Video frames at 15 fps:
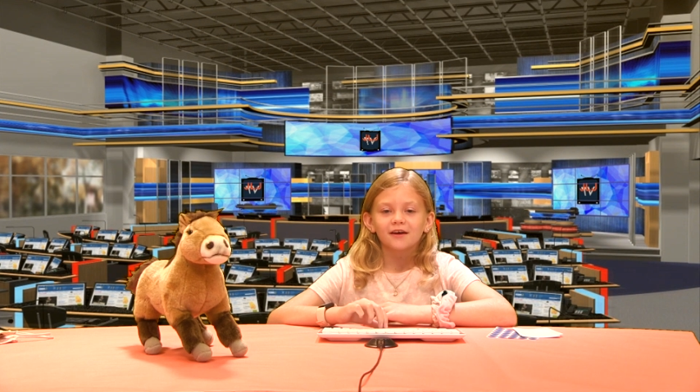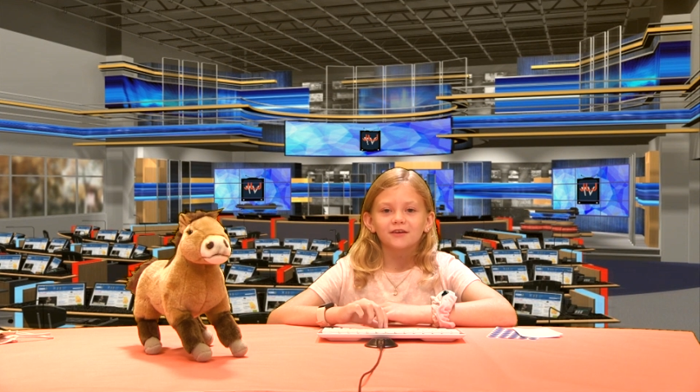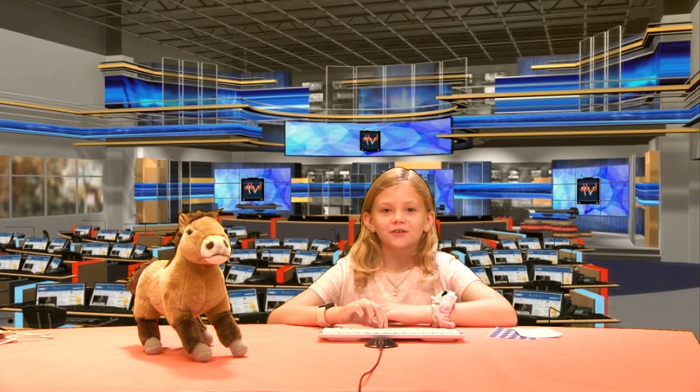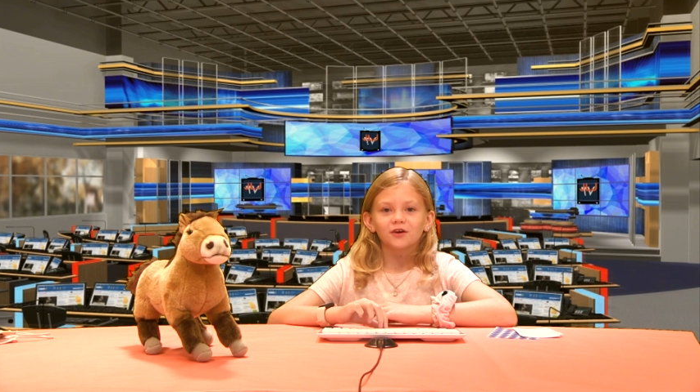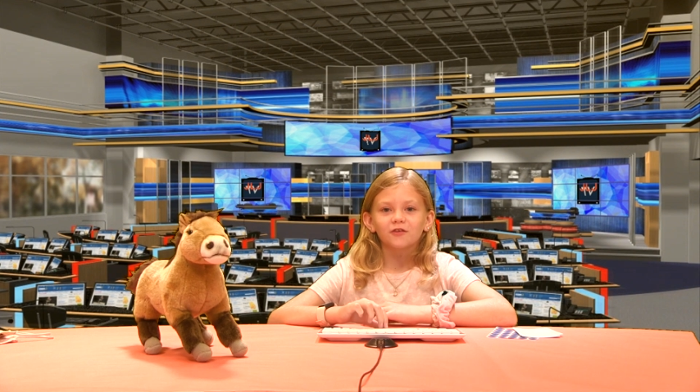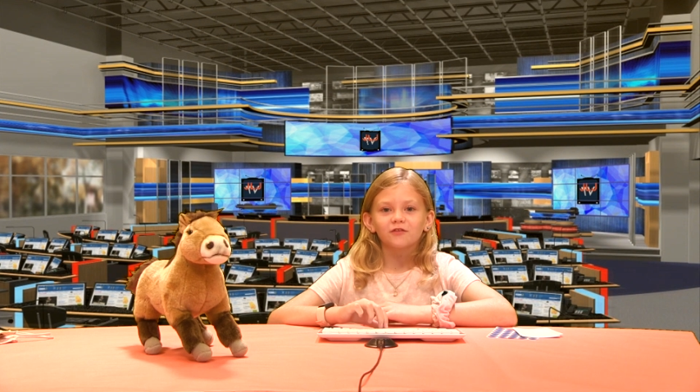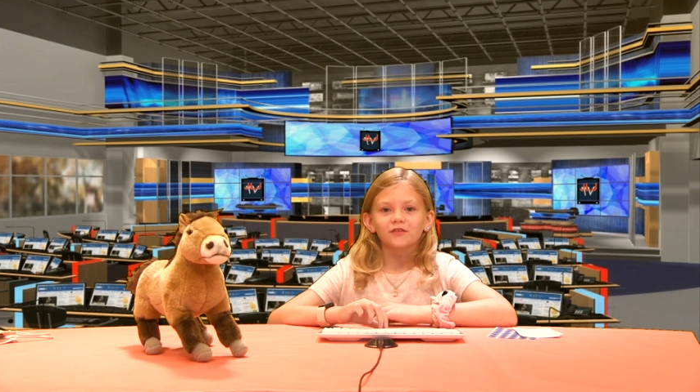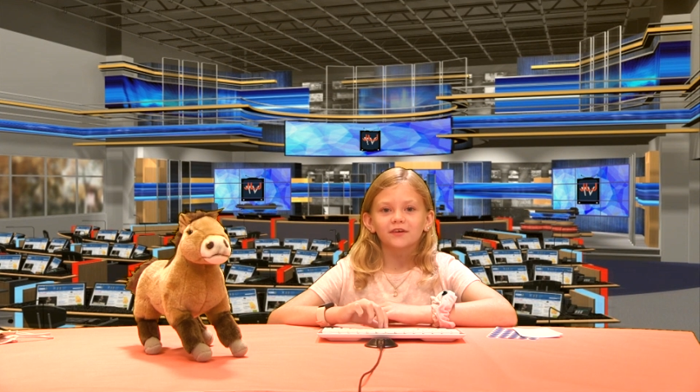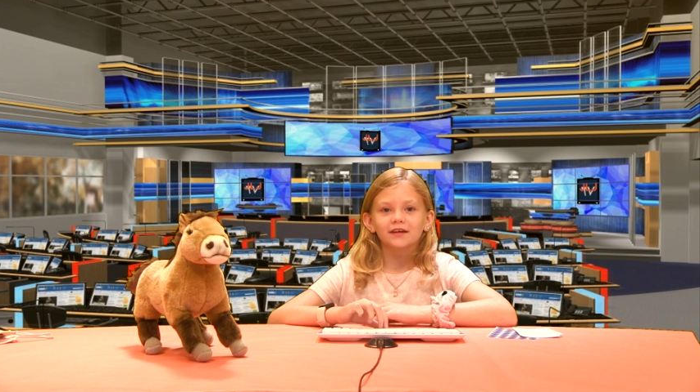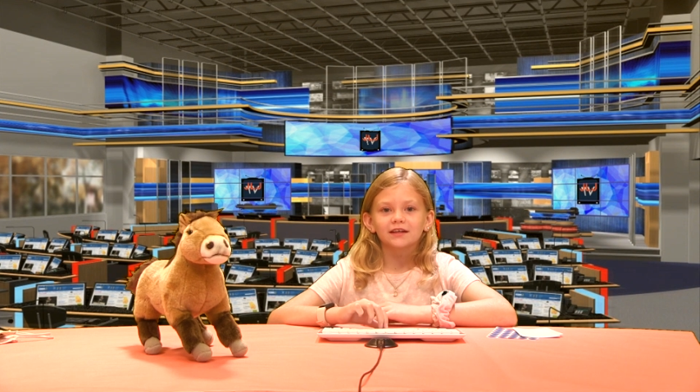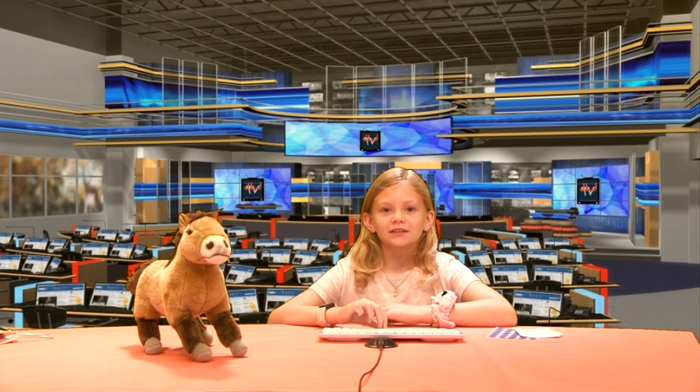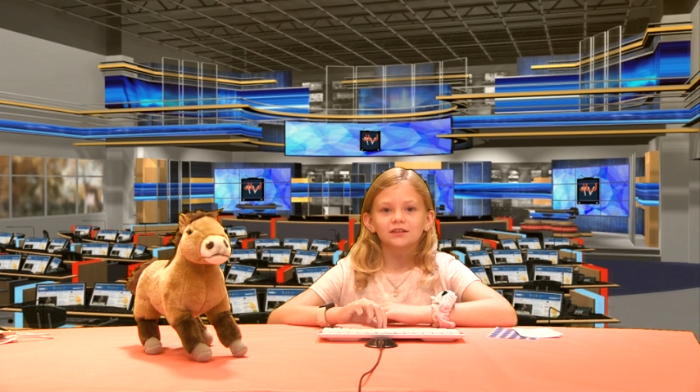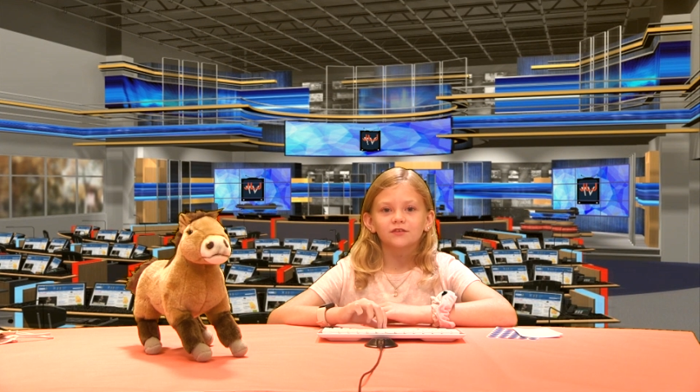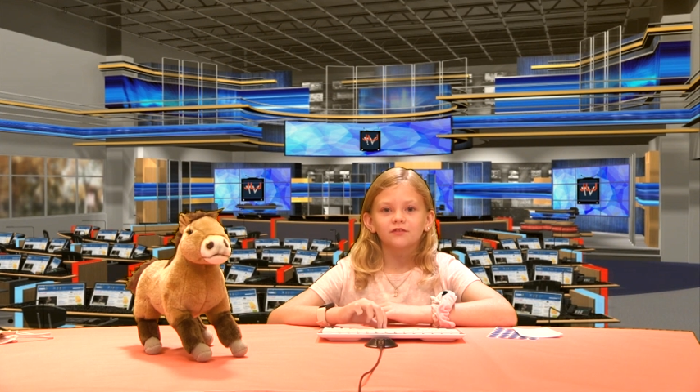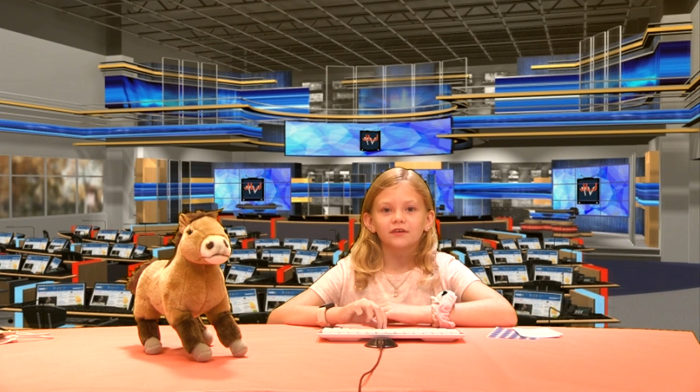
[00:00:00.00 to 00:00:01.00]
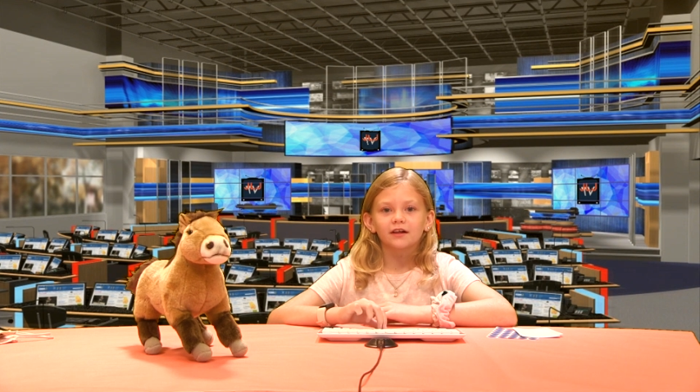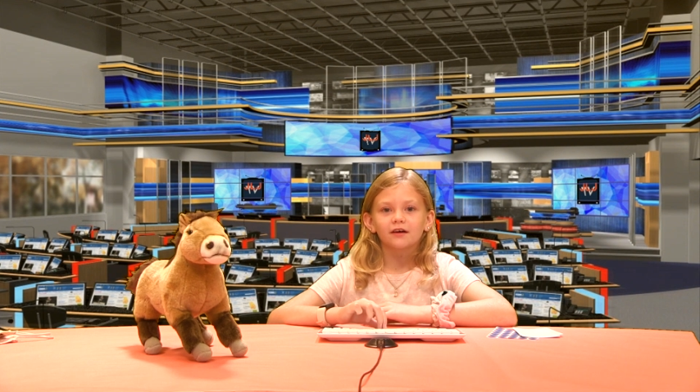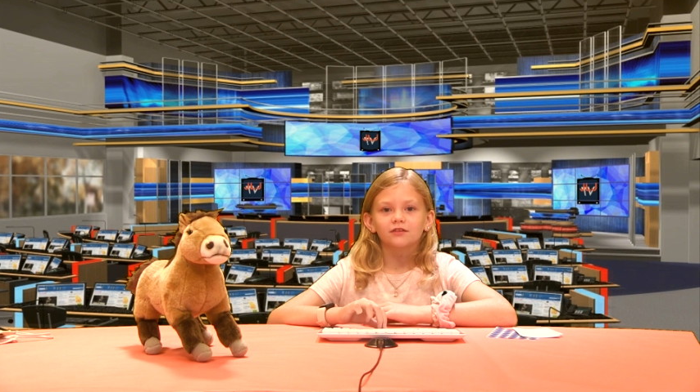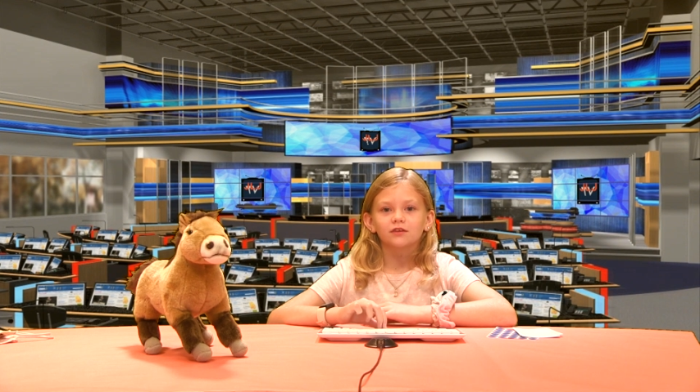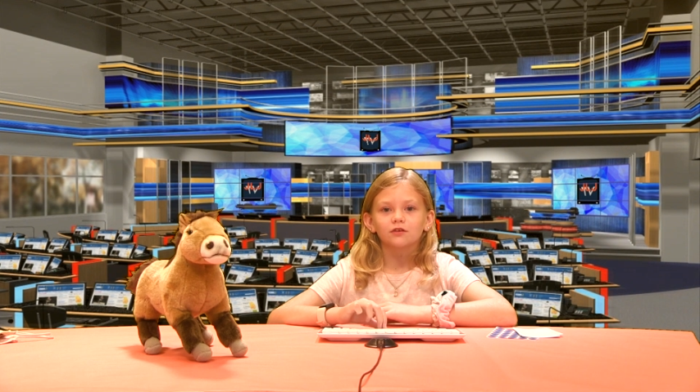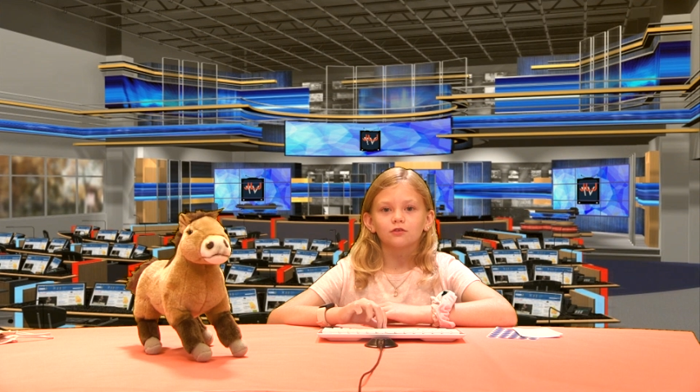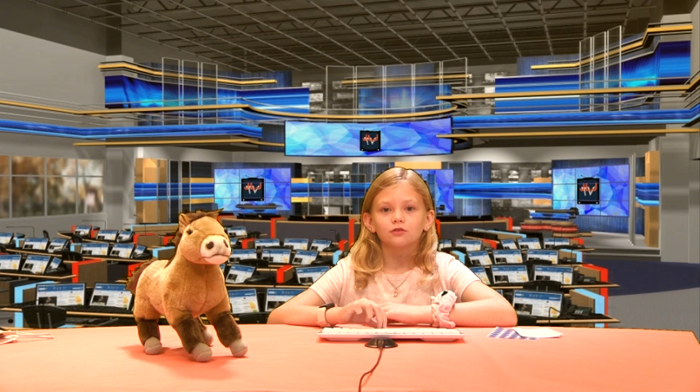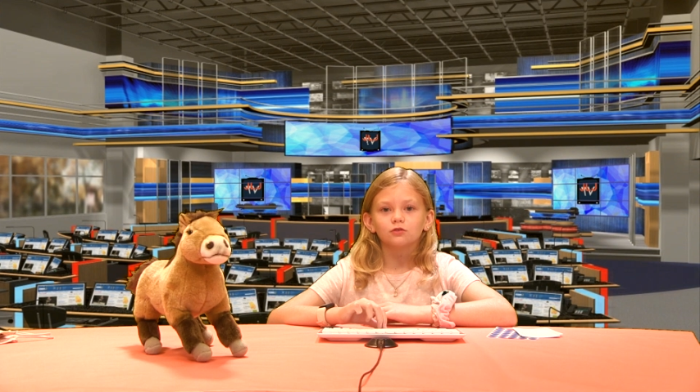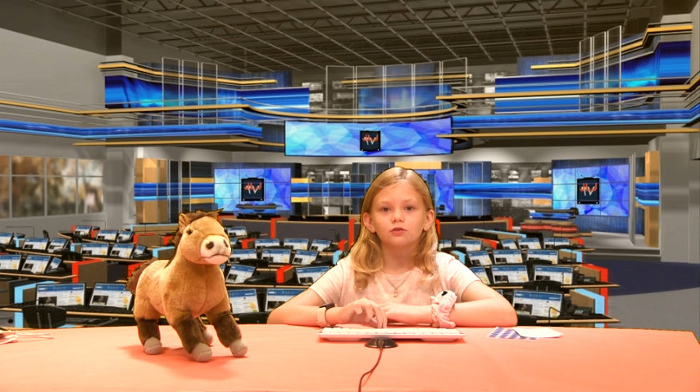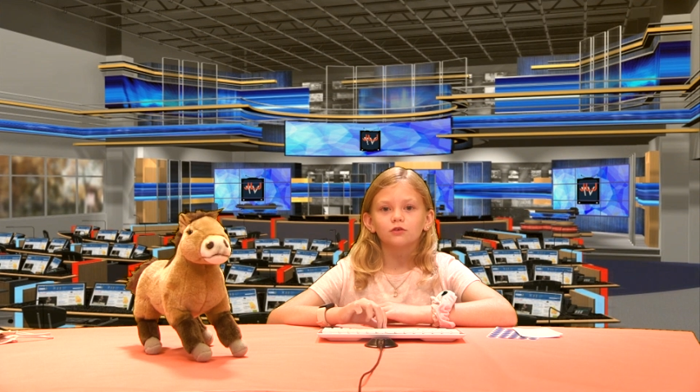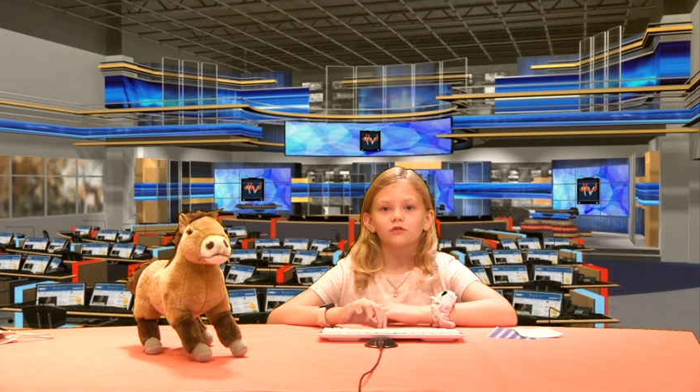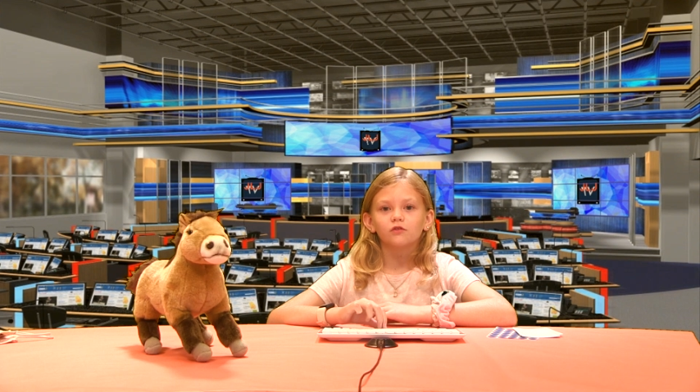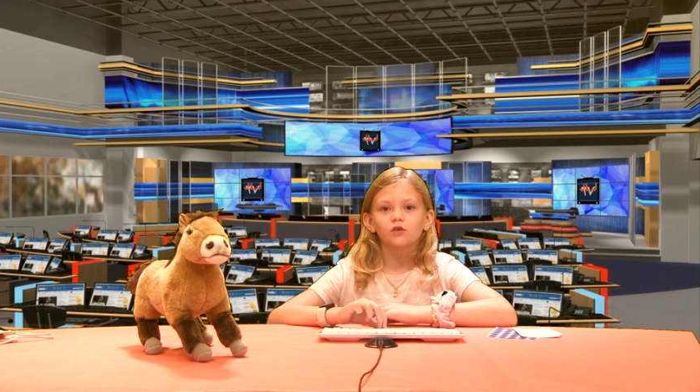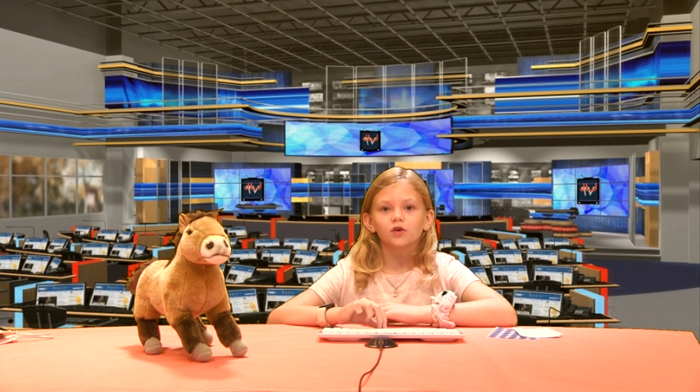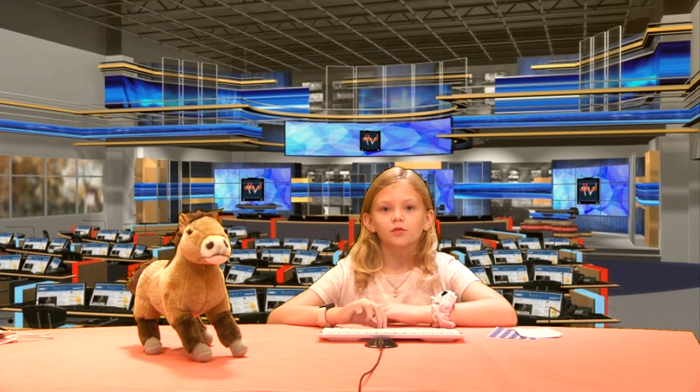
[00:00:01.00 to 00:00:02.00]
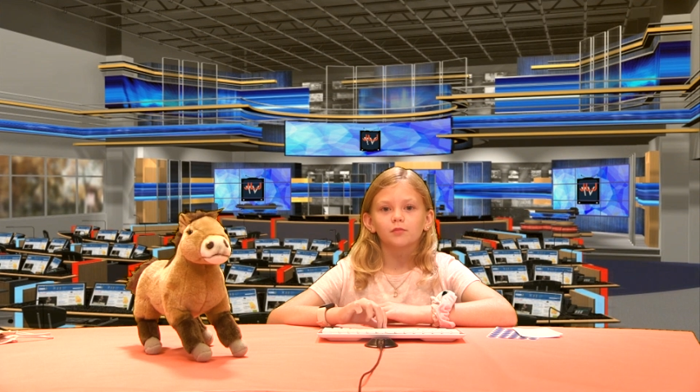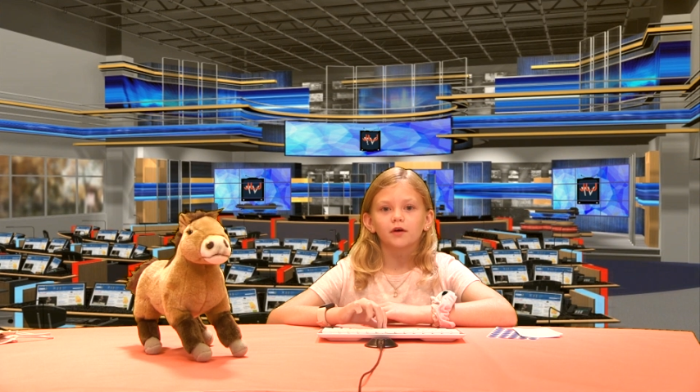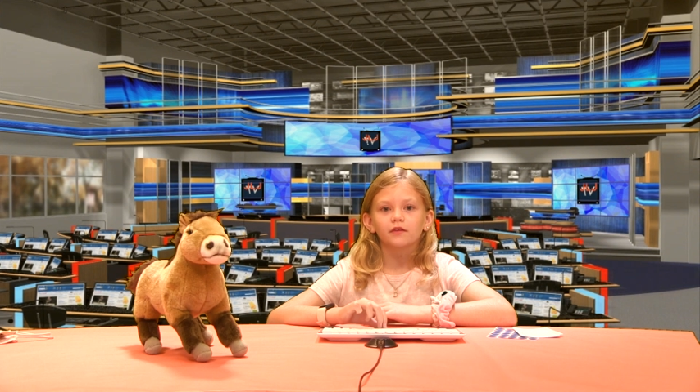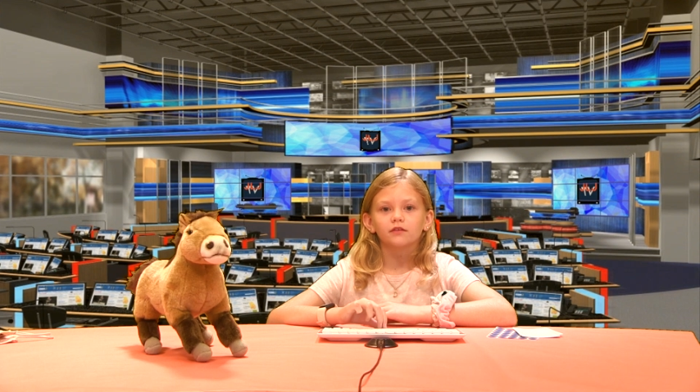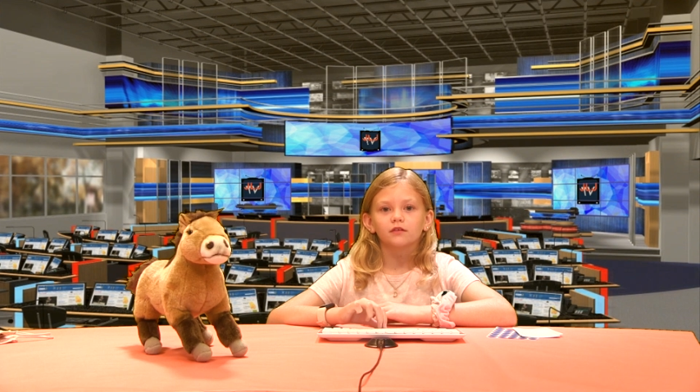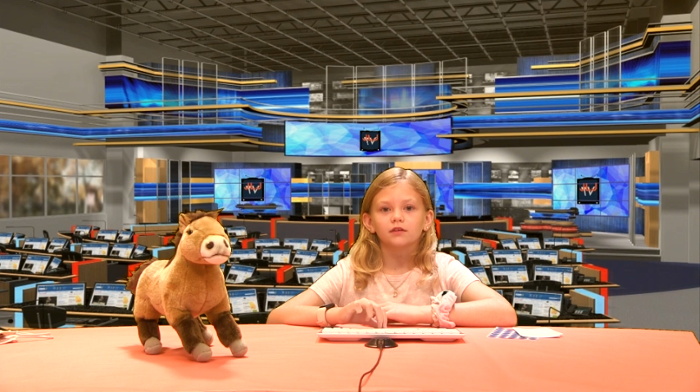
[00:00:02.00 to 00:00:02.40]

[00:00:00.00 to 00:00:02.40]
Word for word: Don't forget to fill out the Google form on the,